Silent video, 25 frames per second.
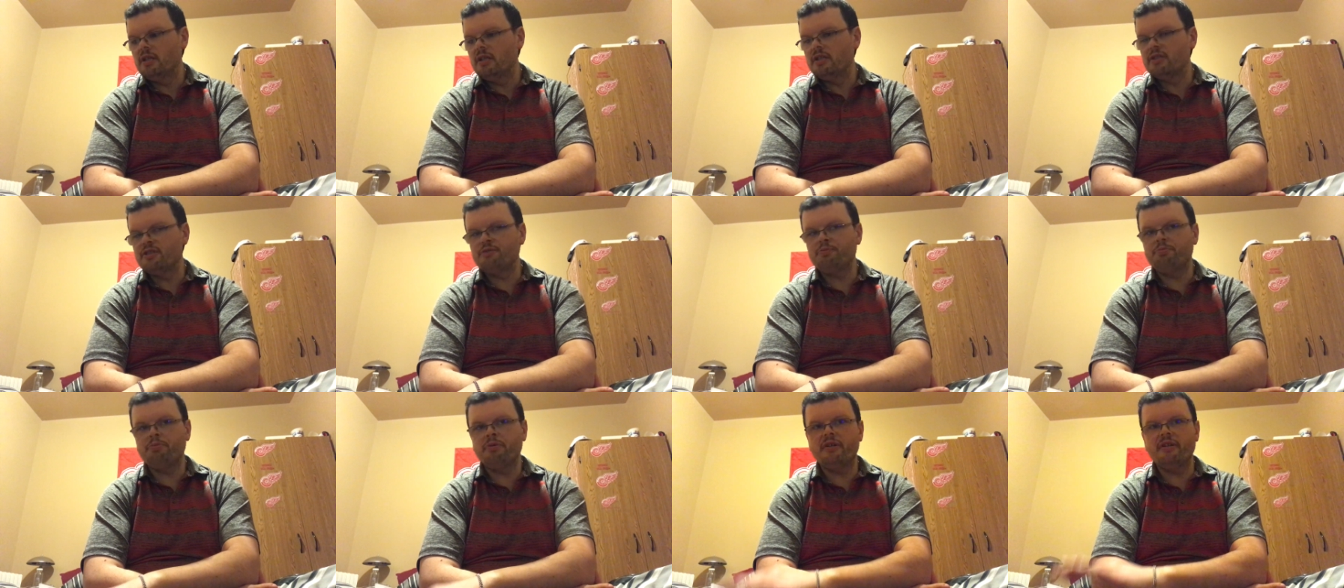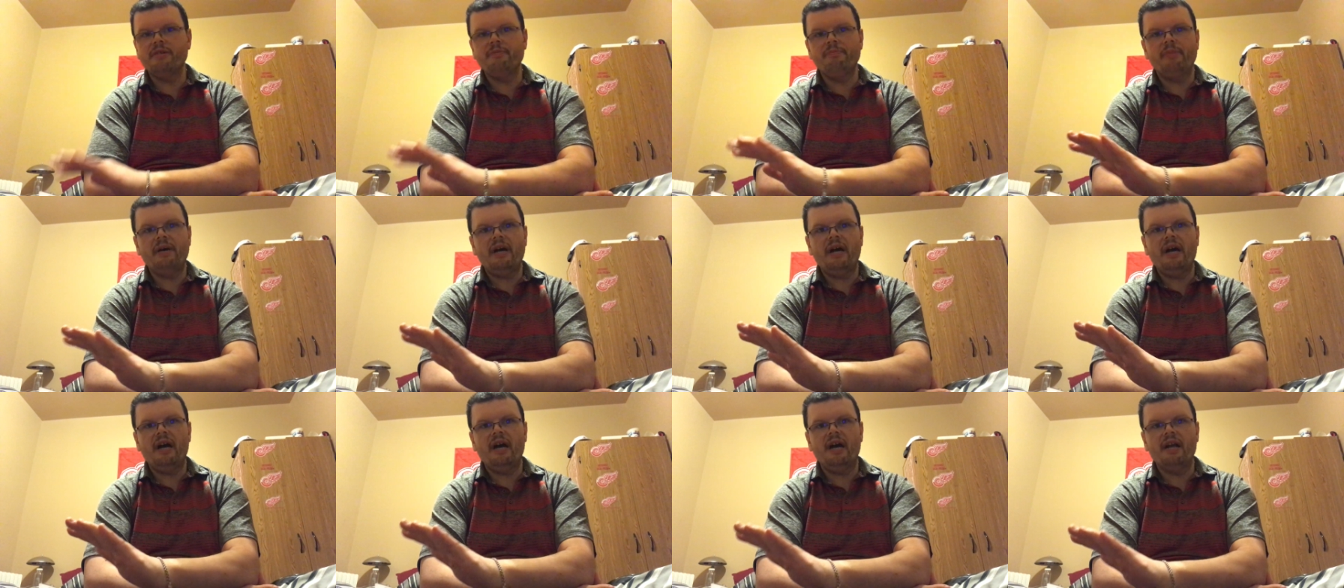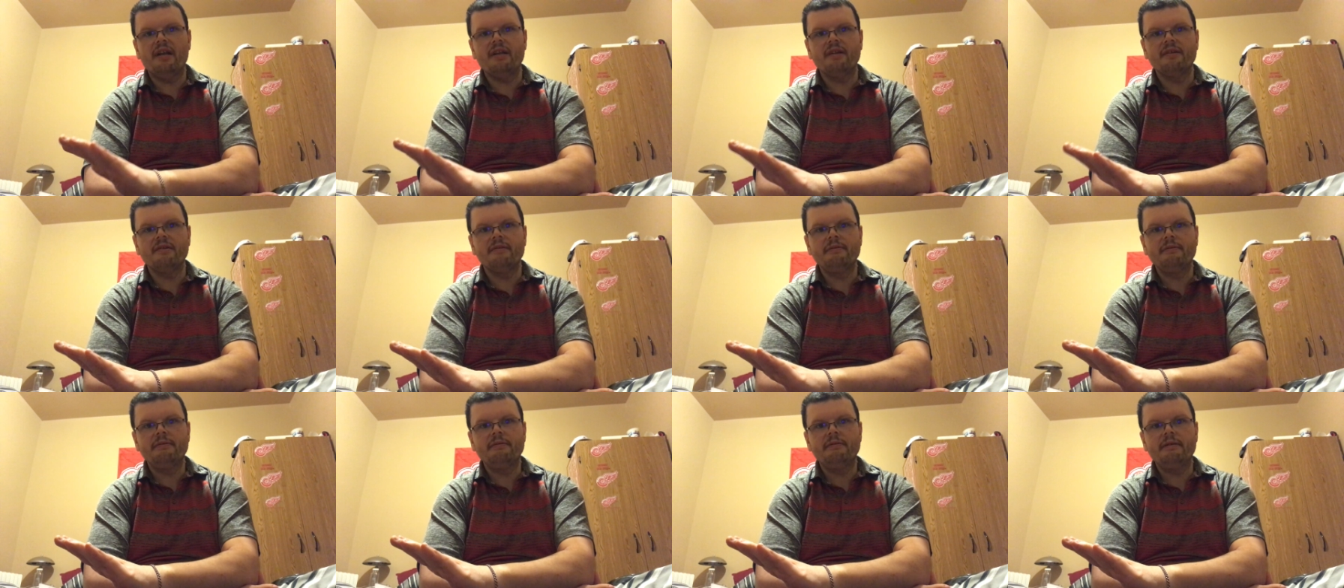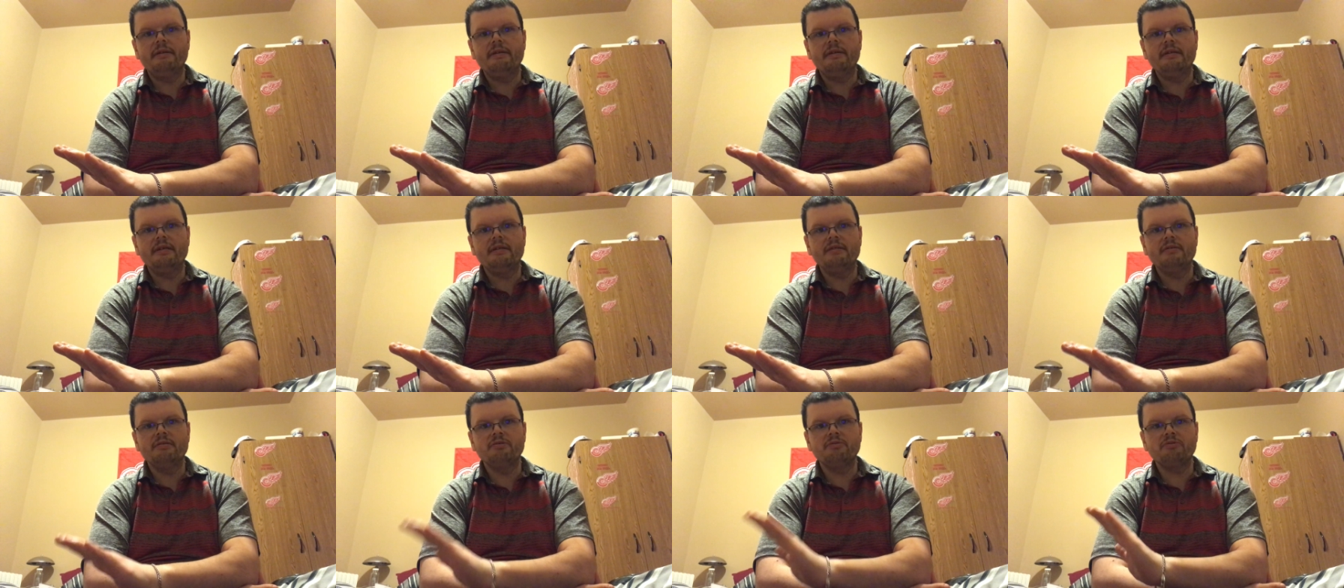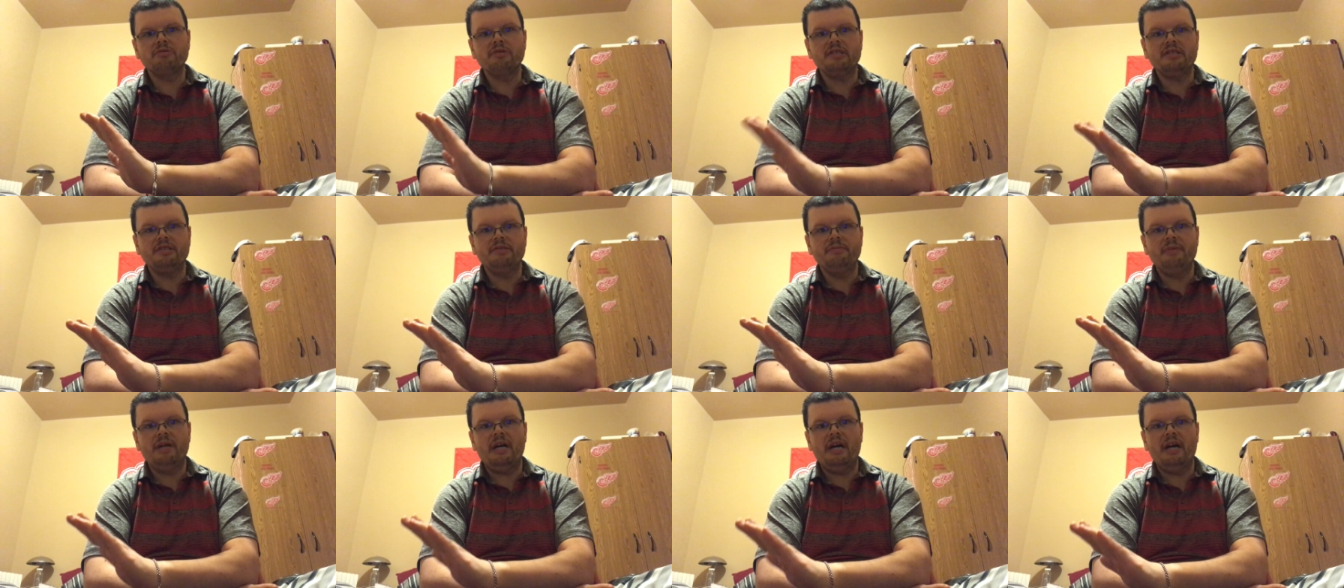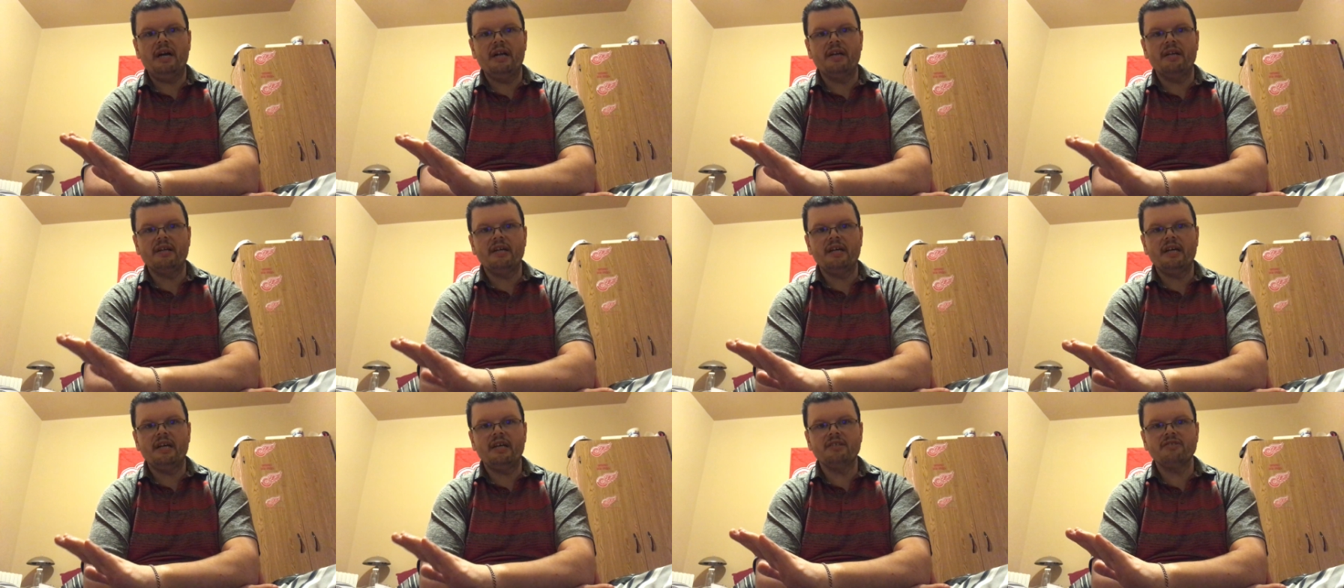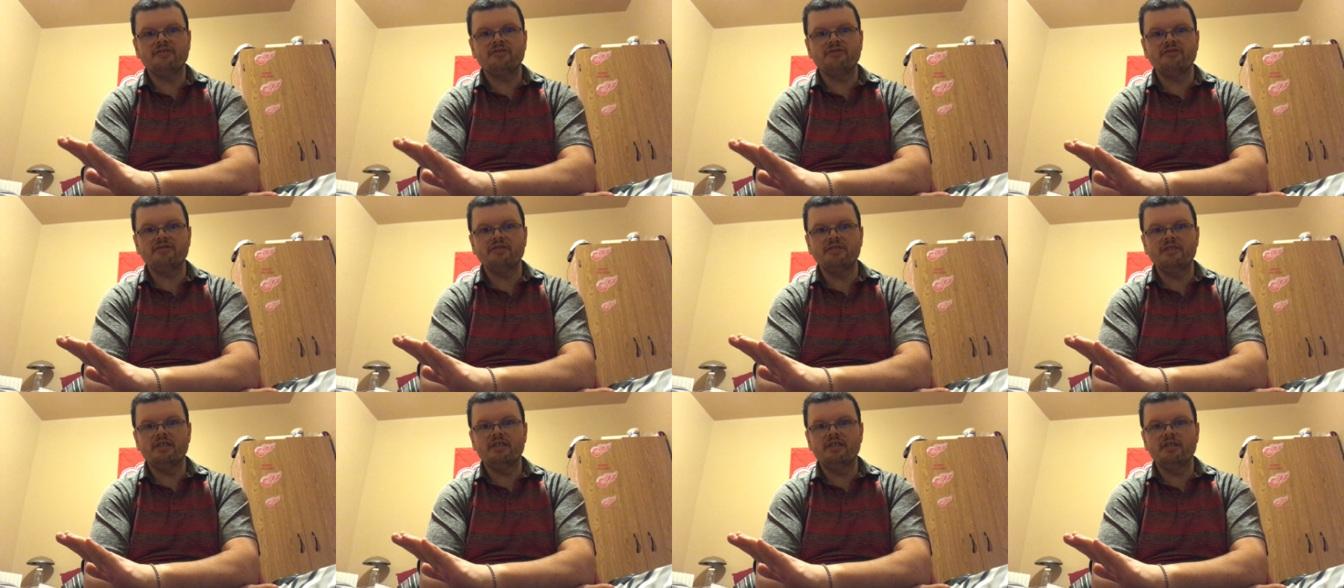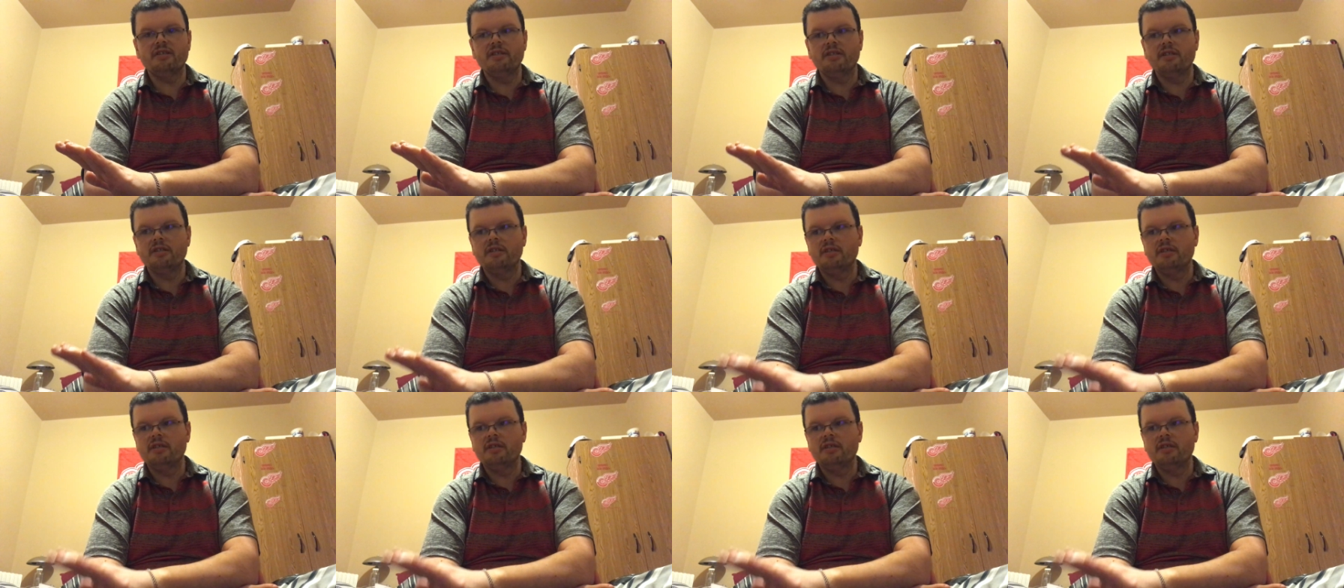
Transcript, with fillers: it's pretty bad, really bad actually.